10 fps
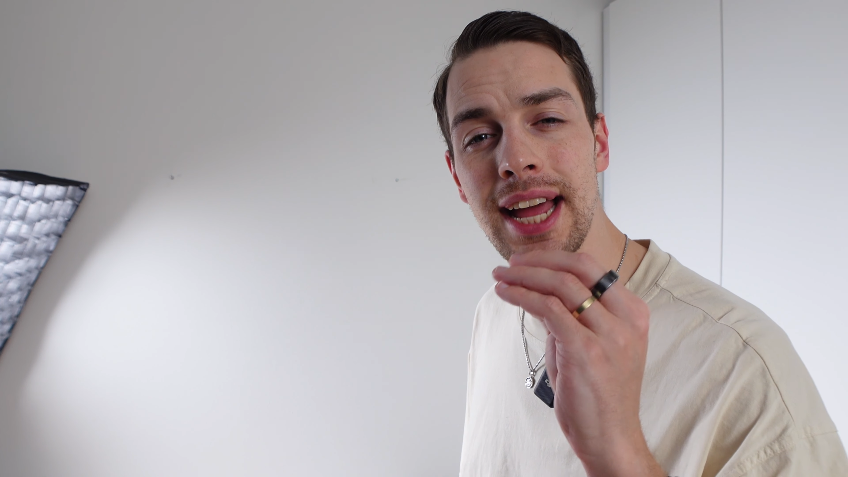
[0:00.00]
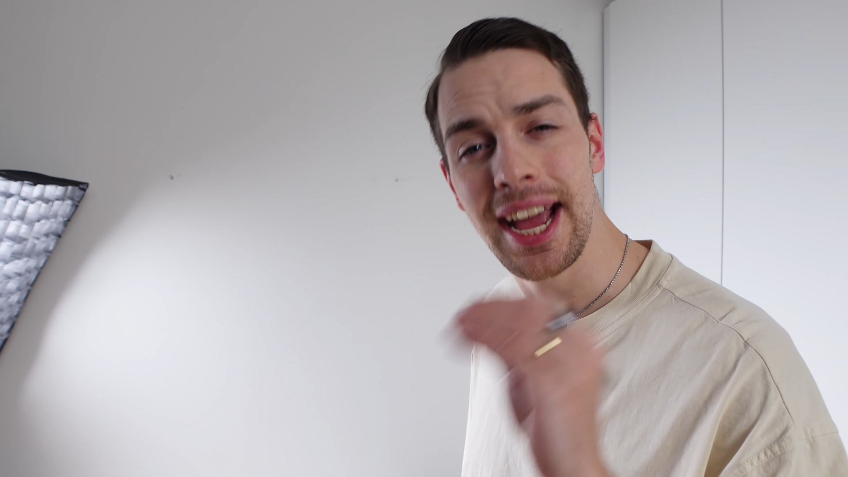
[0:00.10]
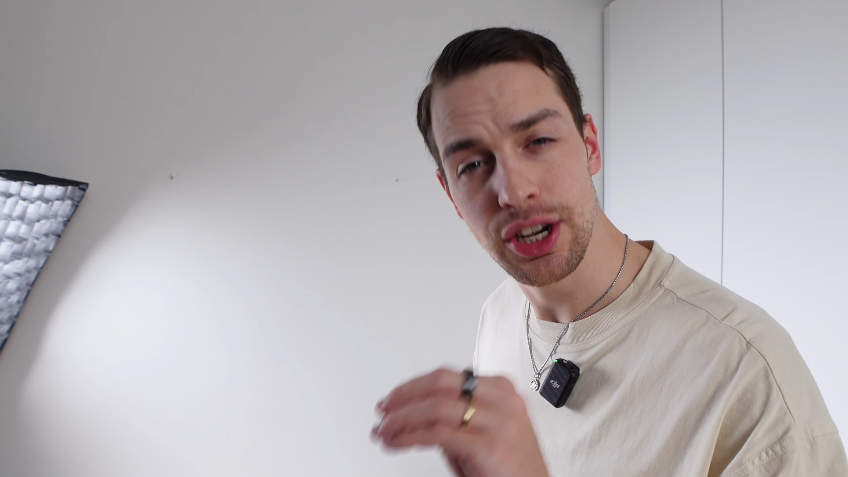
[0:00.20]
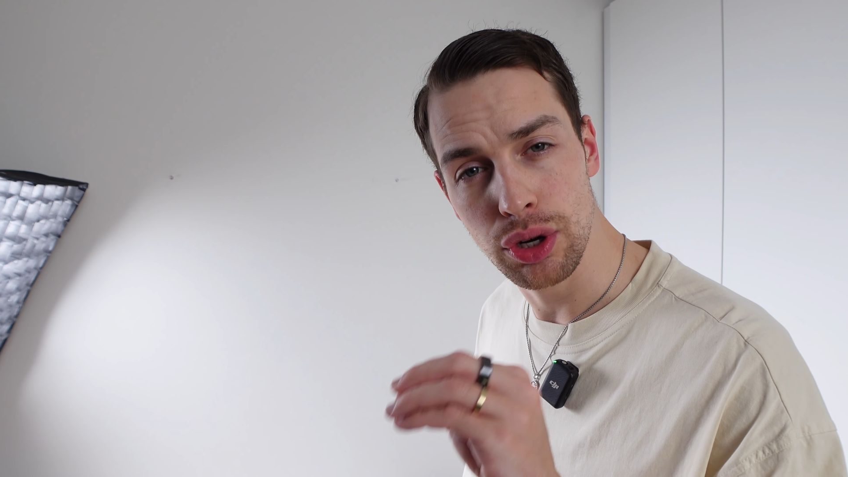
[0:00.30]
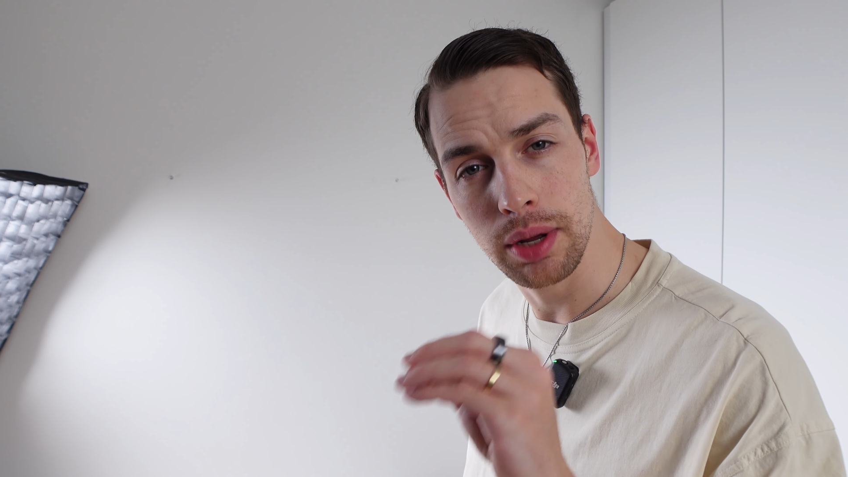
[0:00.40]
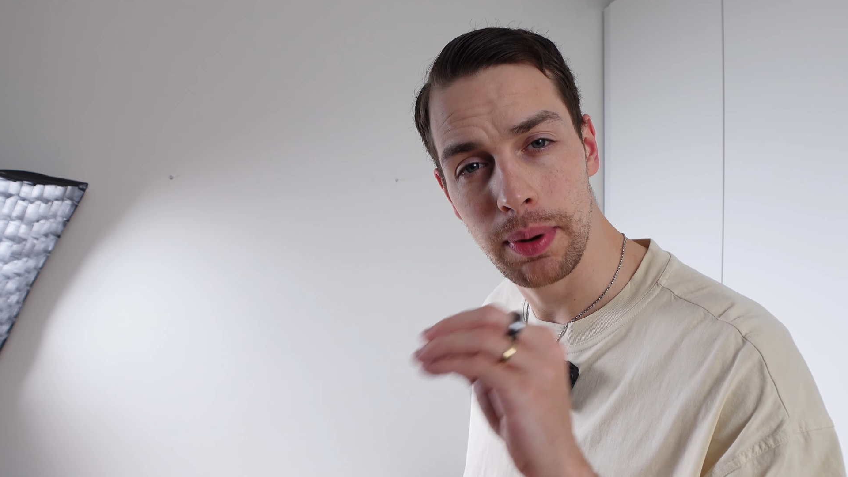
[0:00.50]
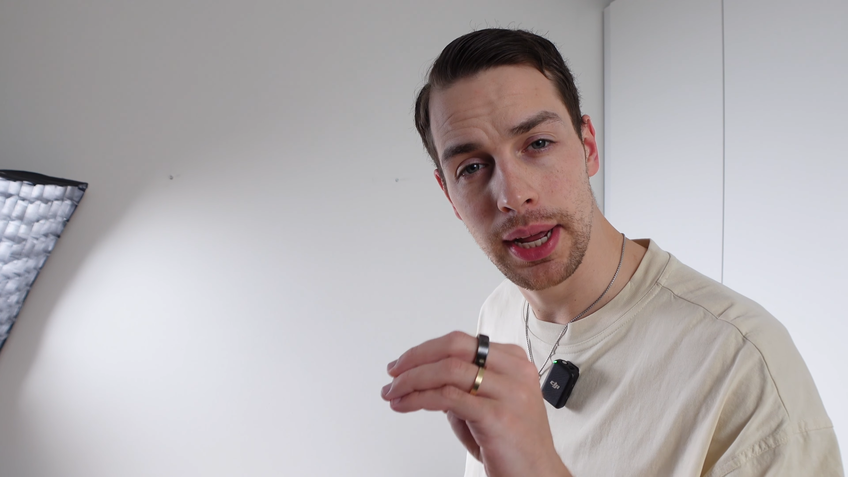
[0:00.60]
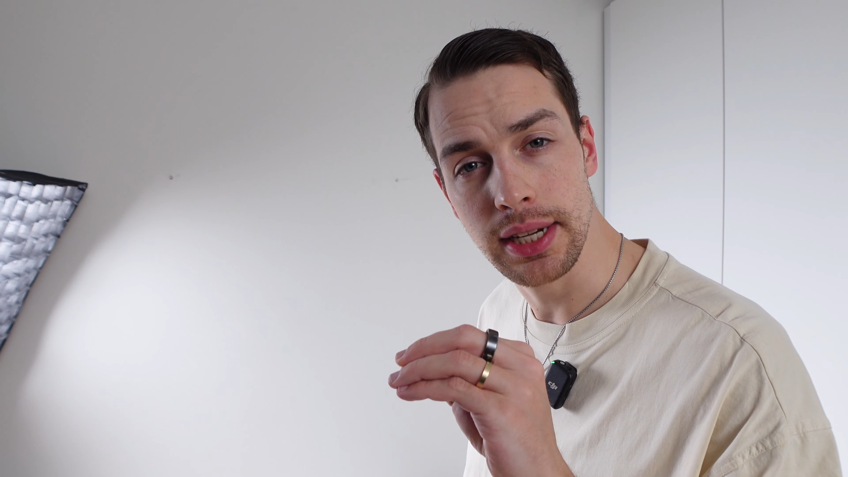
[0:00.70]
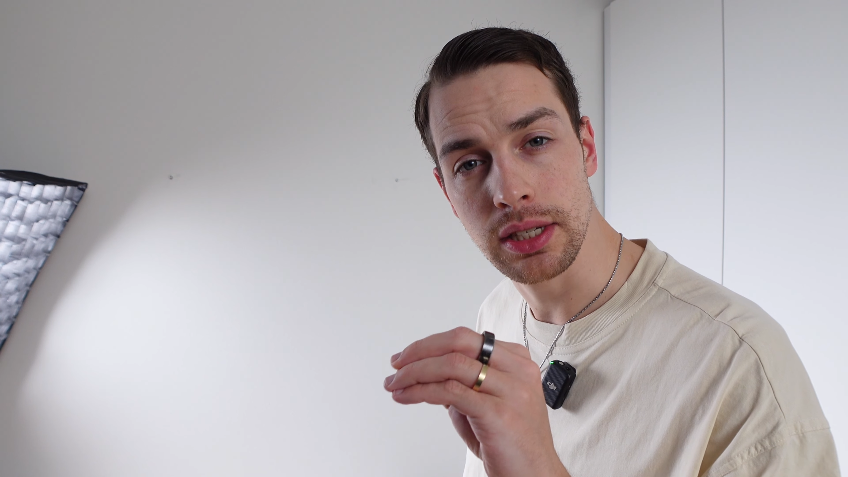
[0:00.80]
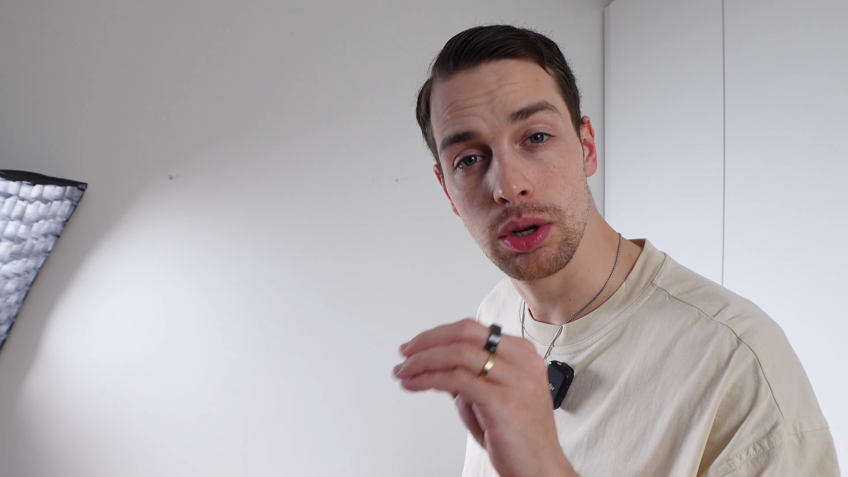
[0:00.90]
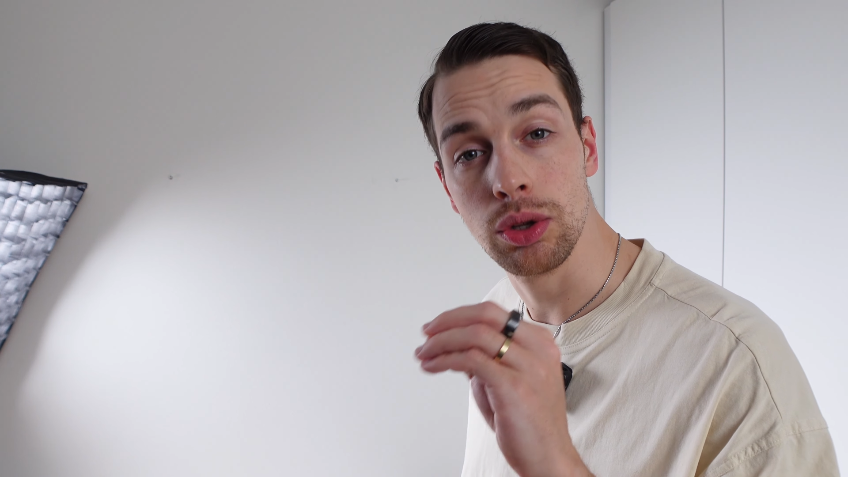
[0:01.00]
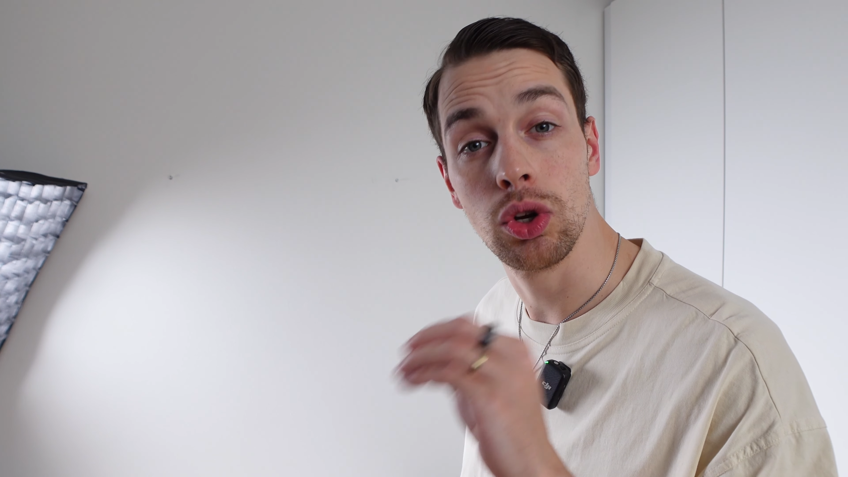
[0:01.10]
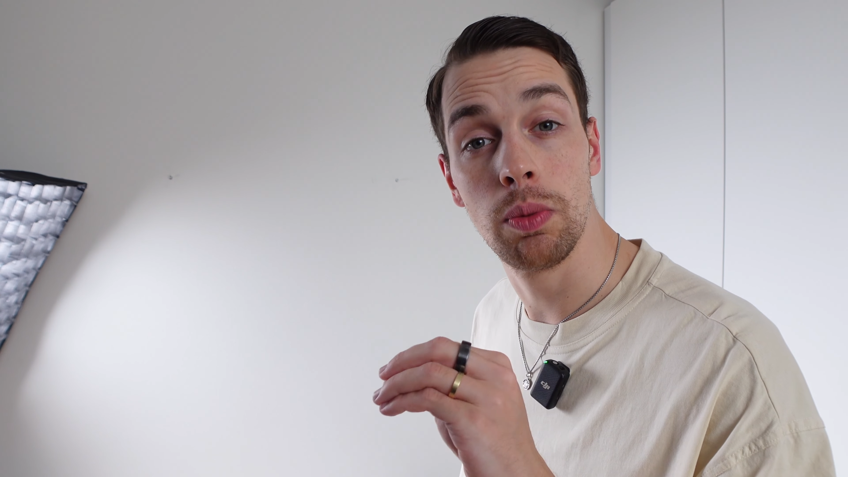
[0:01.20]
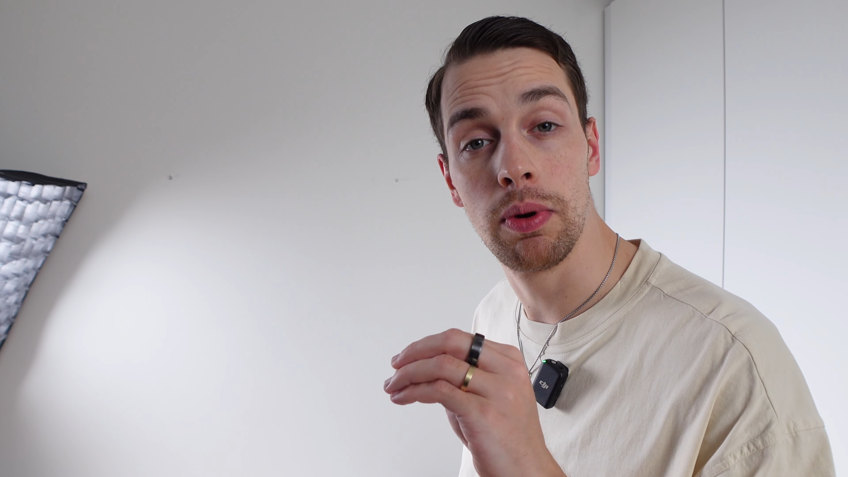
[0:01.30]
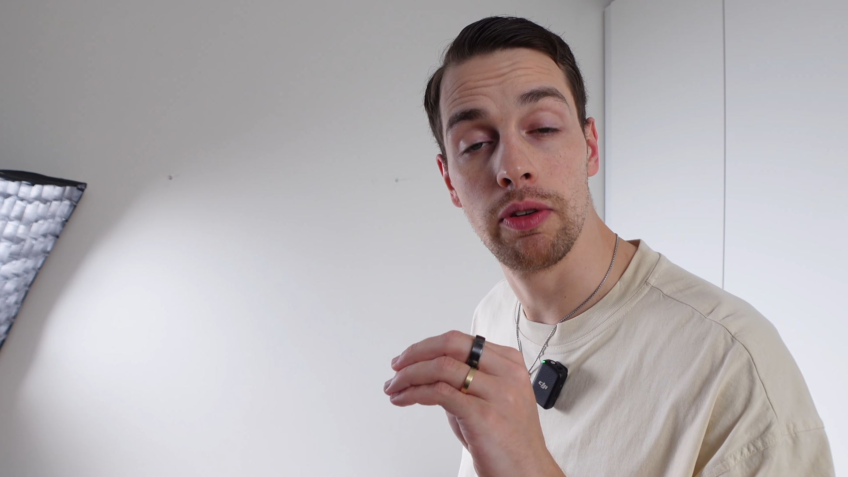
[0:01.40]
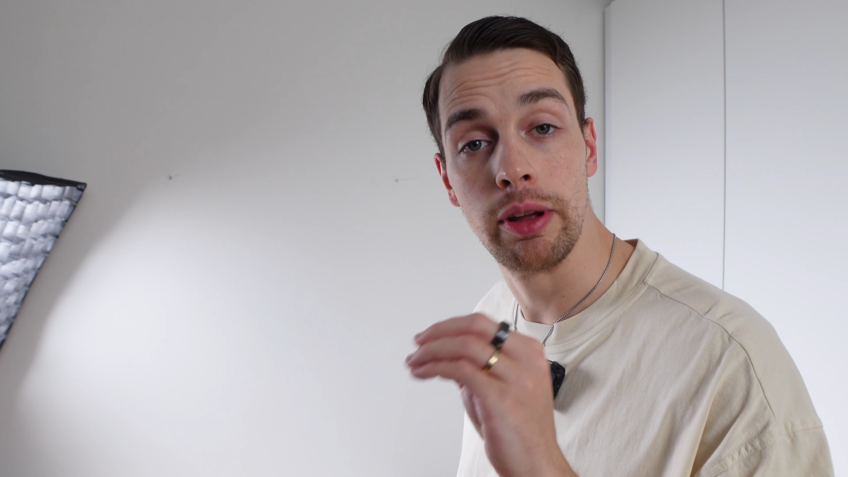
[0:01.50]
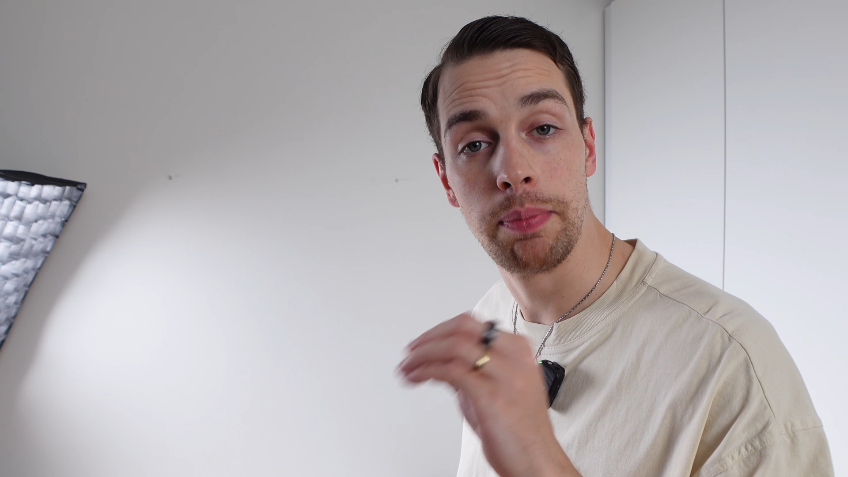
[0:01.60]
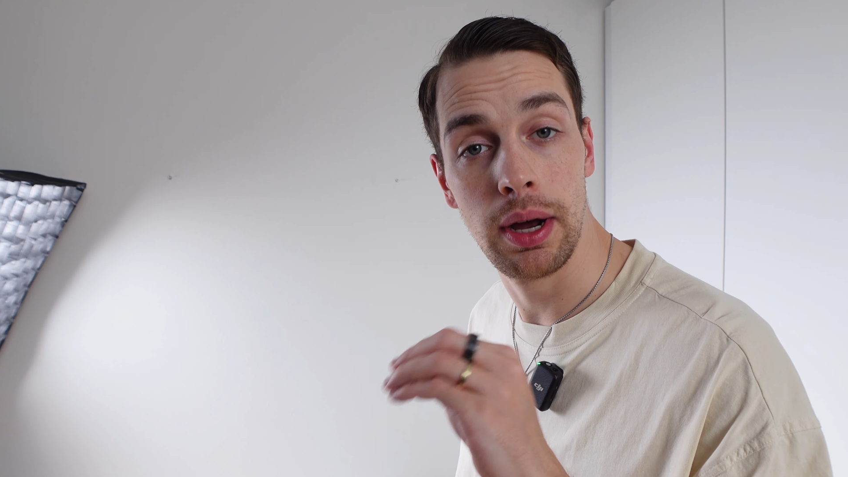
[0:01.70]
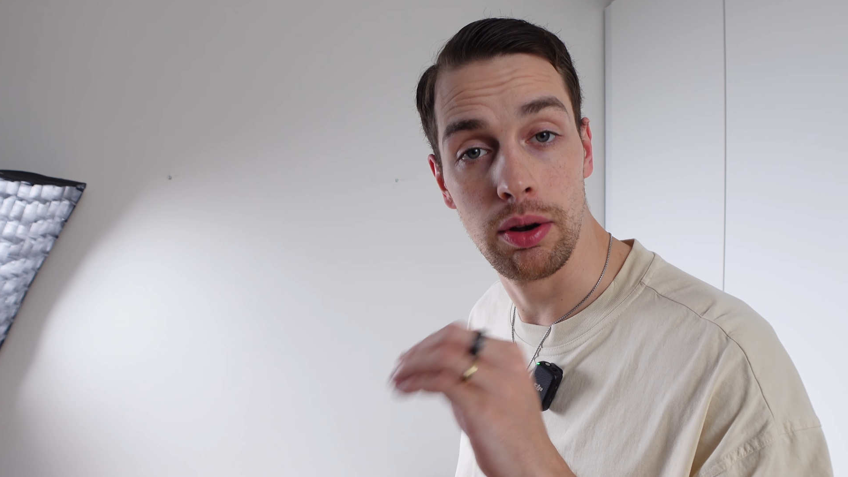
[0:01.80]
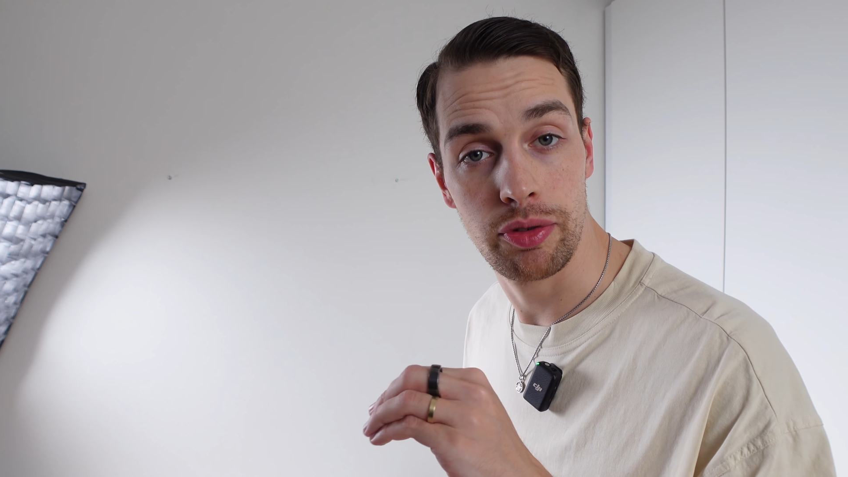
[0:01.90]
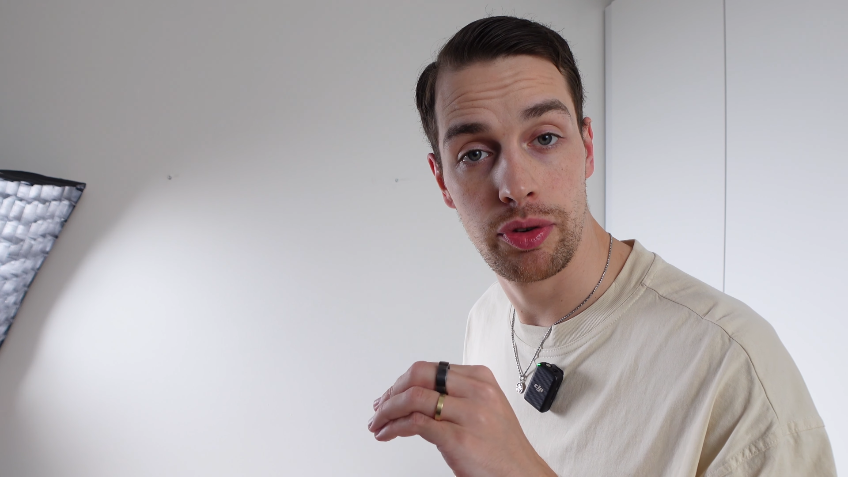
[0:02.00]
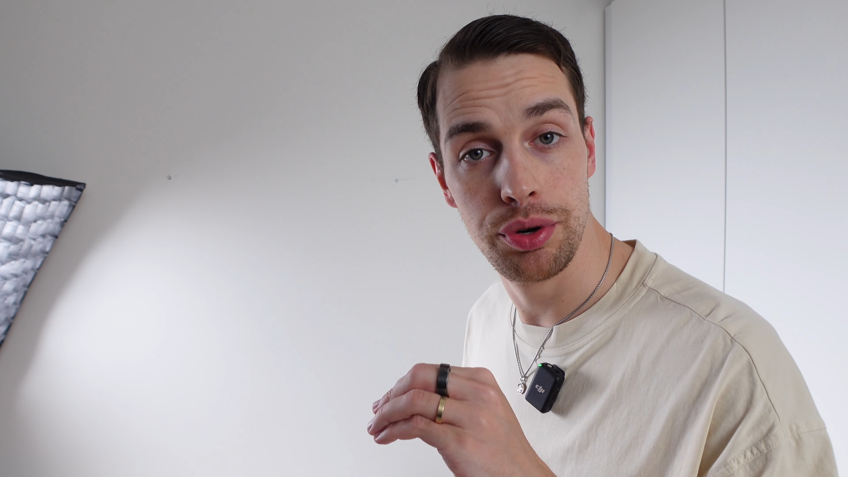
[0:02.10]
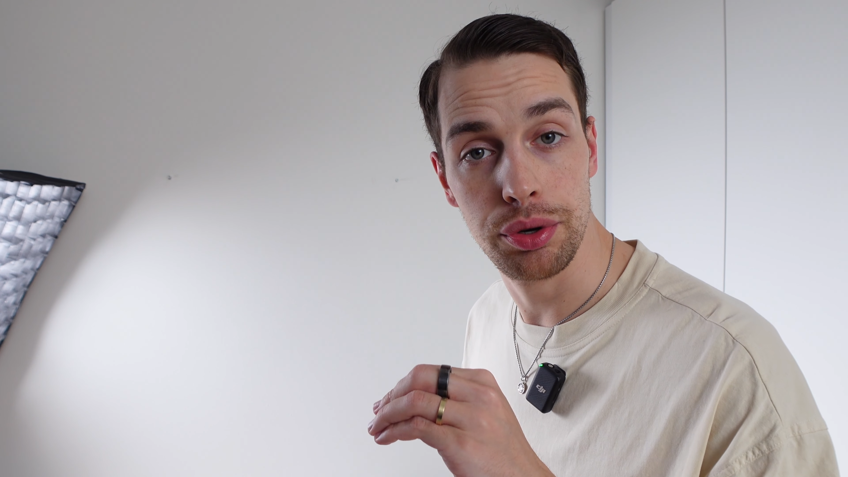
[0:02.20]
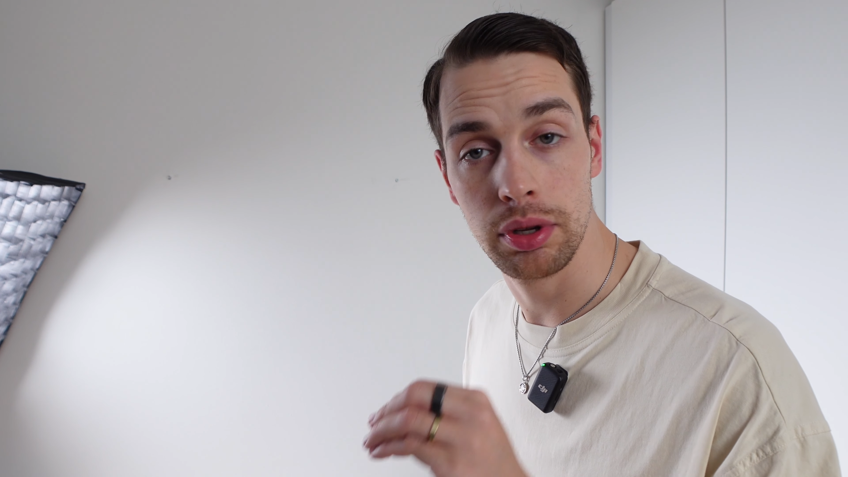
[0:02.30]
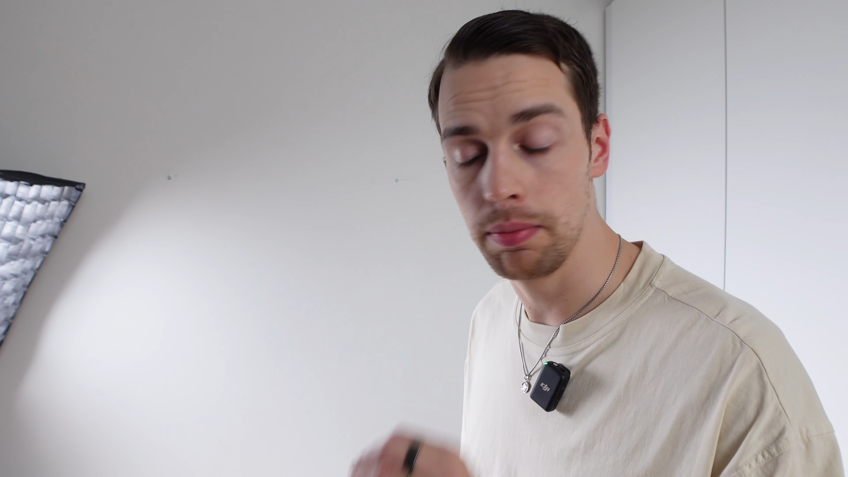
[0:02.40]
actually placed on top of the pile of fruit,